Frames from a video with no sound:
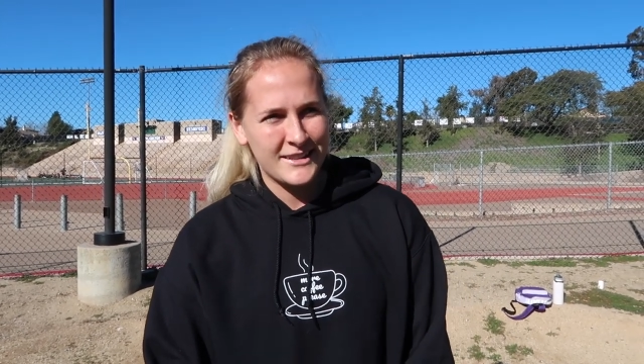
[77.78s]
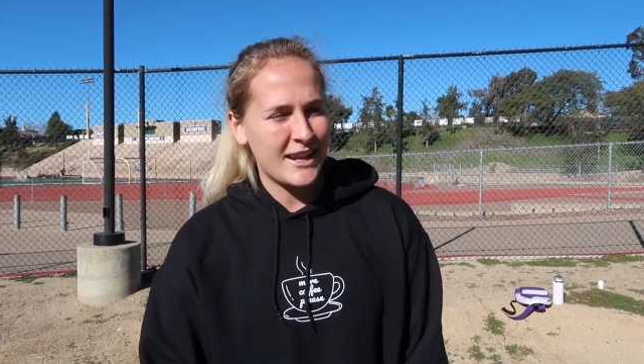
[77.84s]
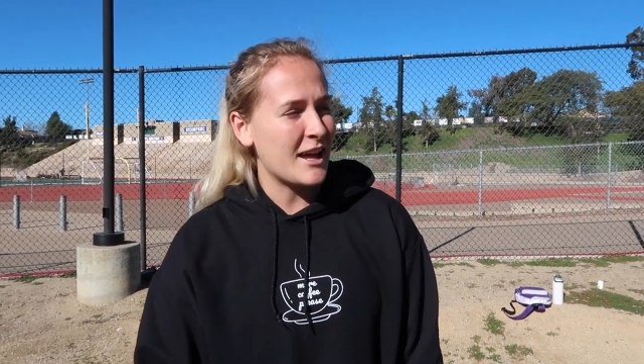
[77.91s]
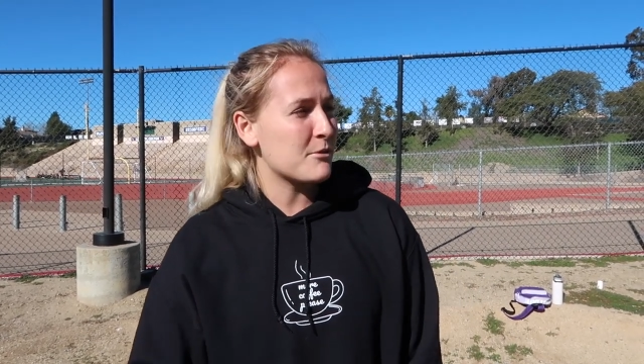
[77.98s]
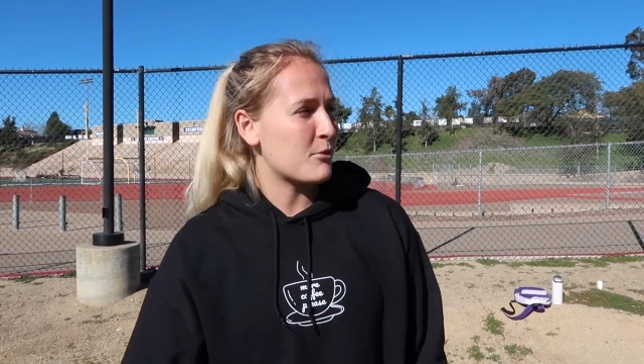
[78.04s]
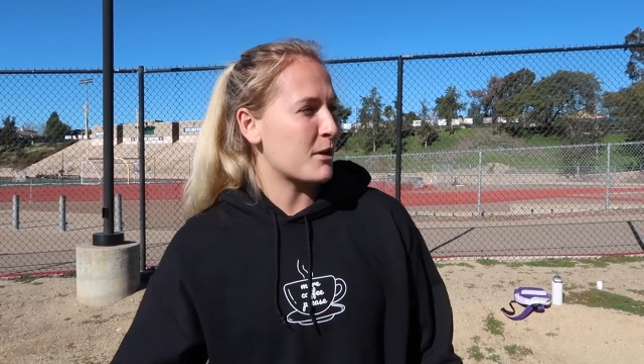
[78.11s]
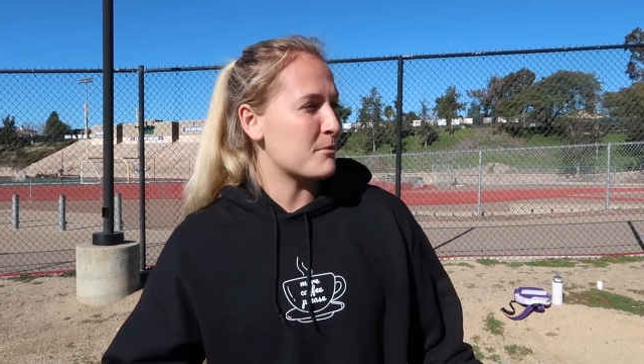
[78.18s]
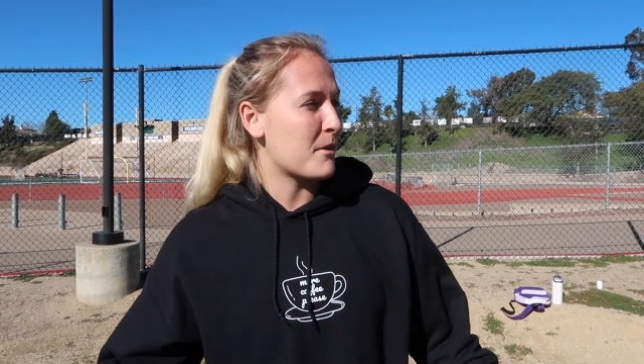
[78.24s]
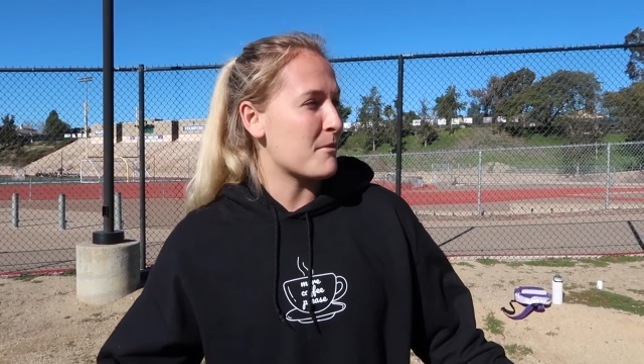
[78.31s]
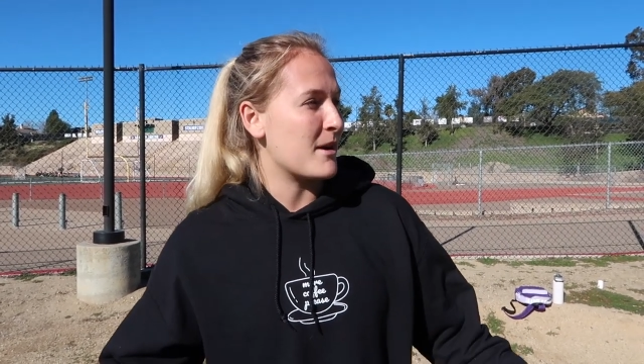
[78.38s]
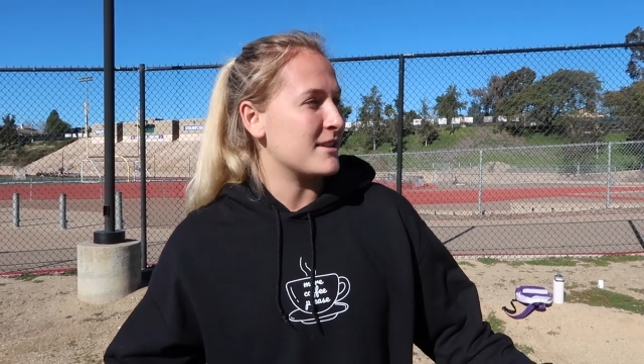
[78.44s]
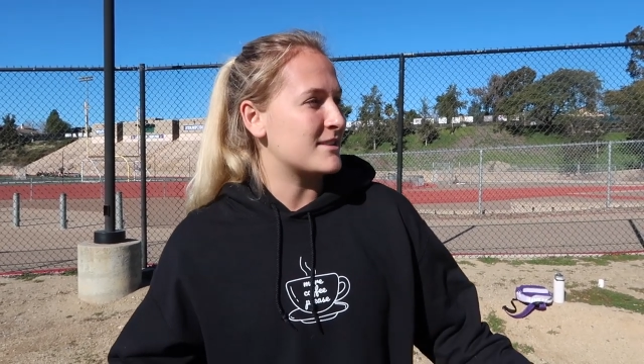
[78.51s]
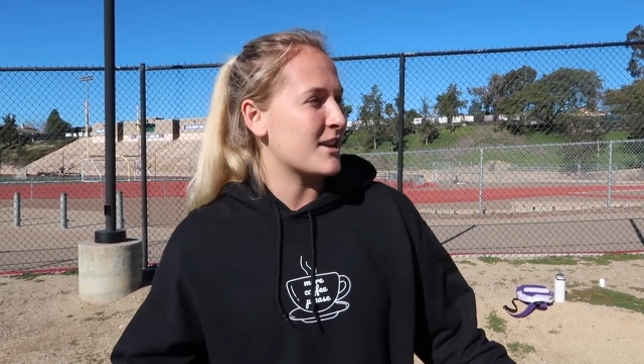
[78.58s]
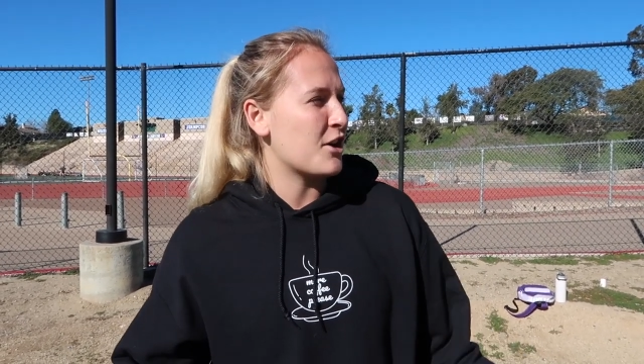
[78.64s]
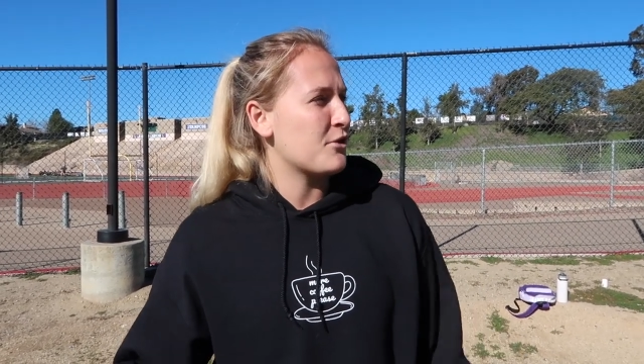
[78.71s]
today I'm running by
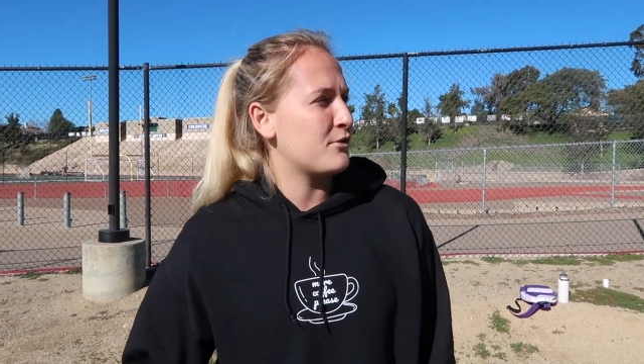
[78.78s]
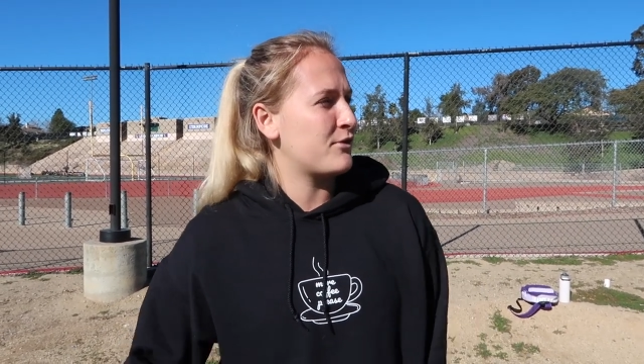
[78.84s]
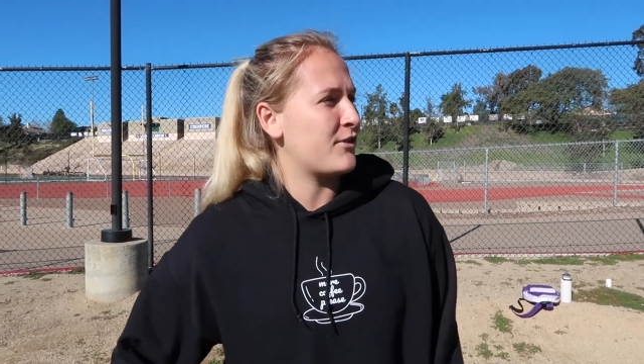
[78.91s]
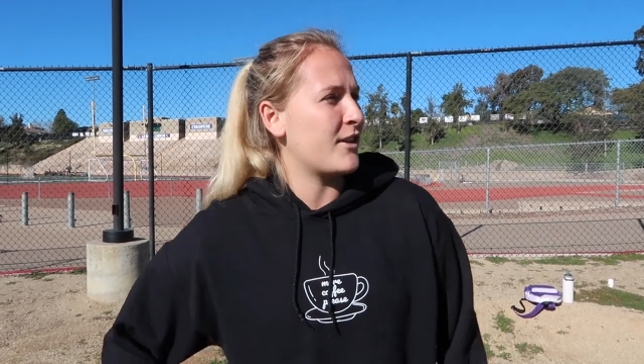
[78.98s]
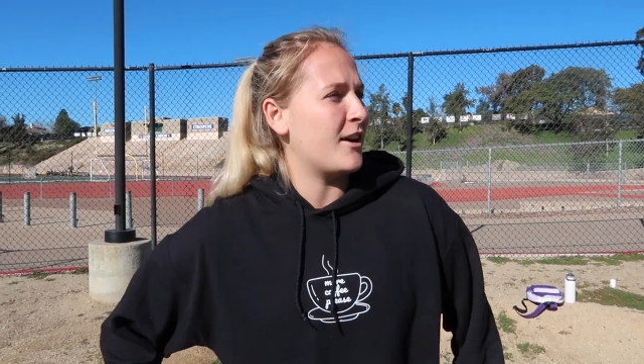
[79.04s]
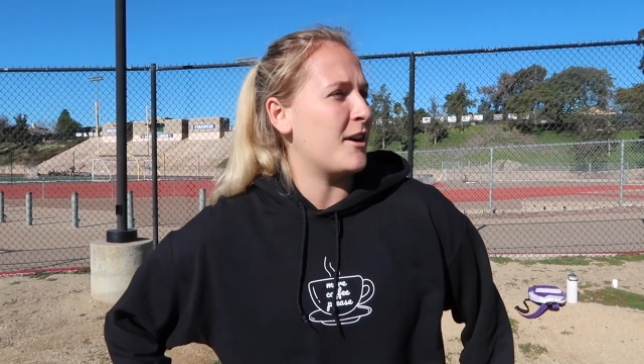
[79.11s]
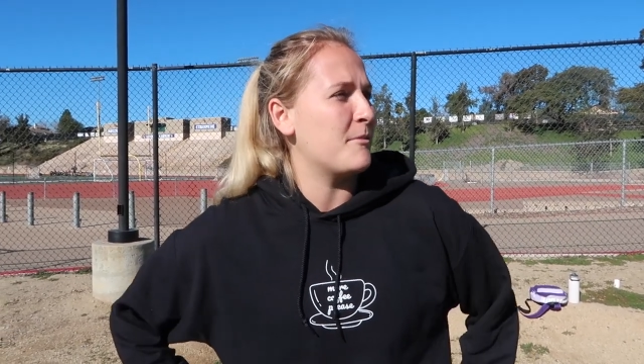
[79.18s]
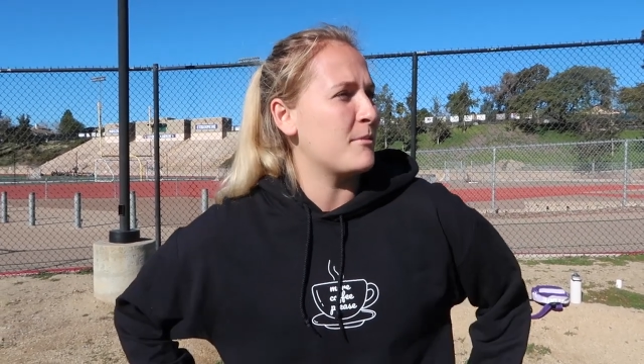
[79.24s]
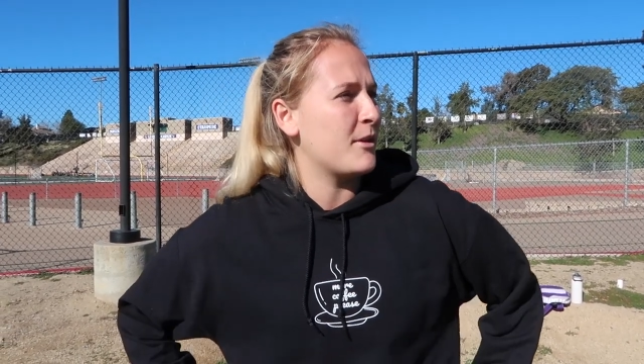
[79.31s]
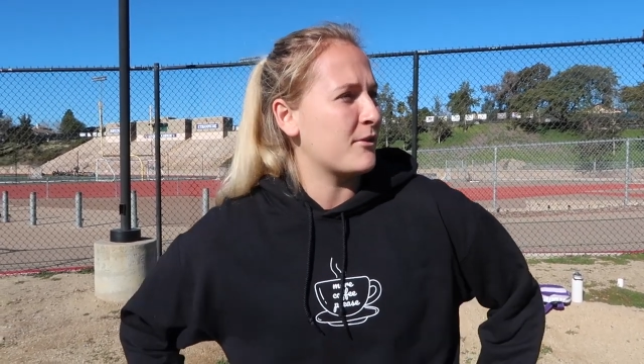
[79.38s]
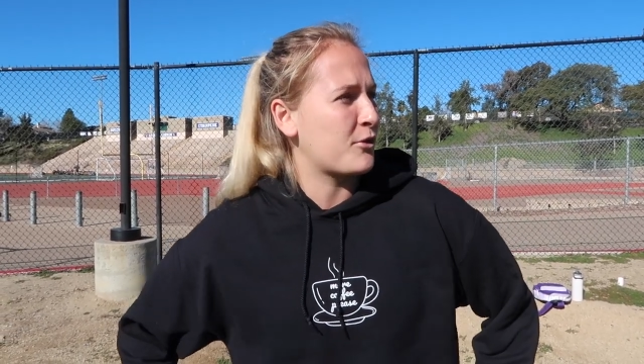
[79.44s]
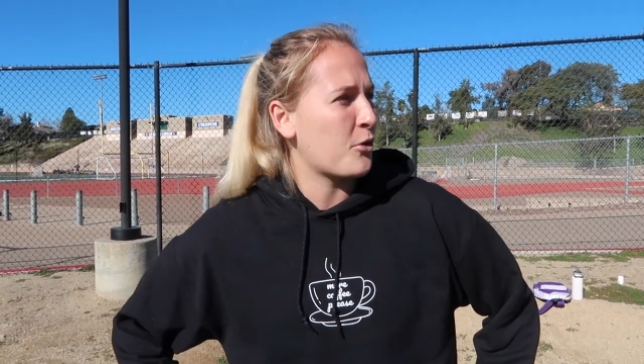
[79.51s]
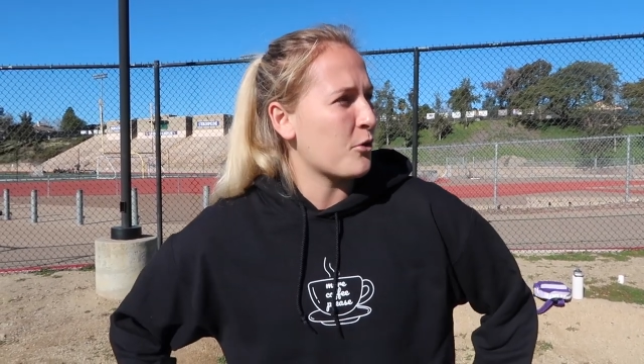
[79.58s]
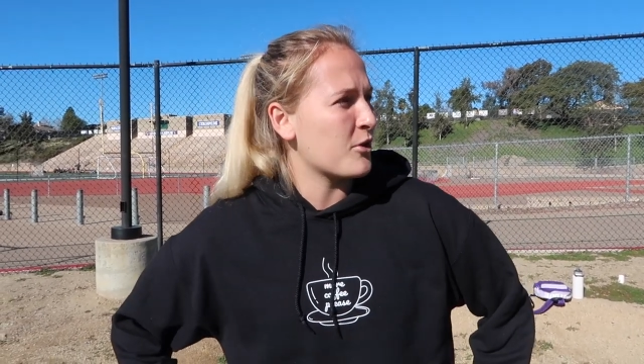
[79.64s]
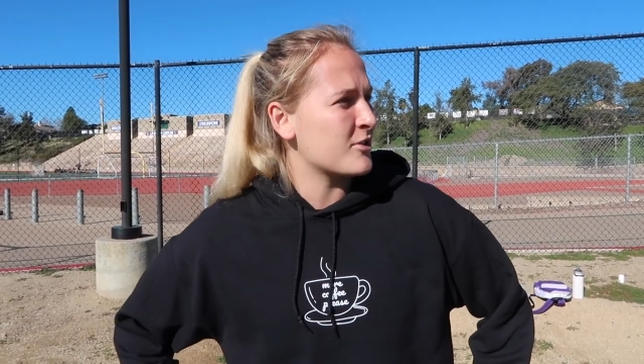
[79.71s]
myself,
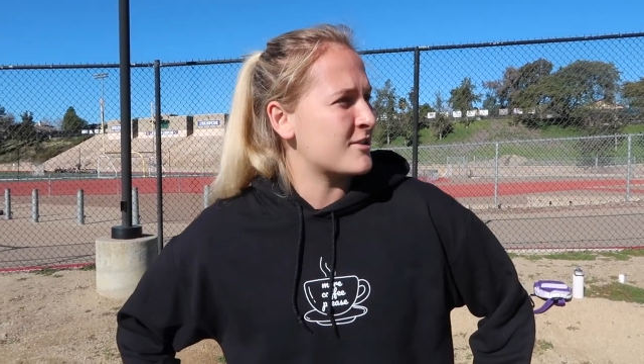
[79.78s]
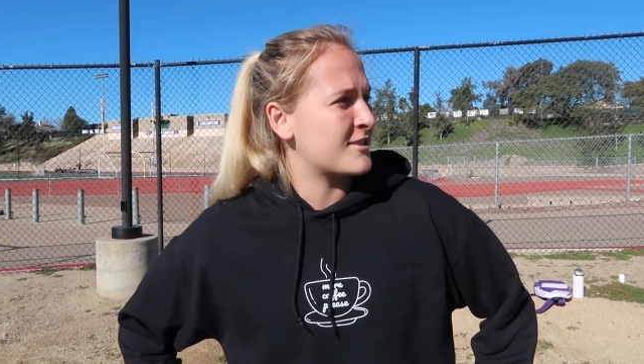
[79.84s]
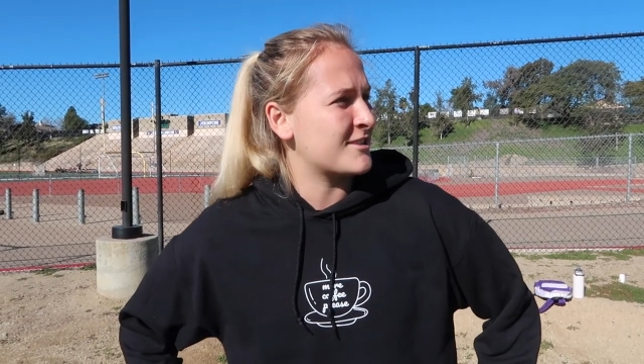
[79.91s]
of course,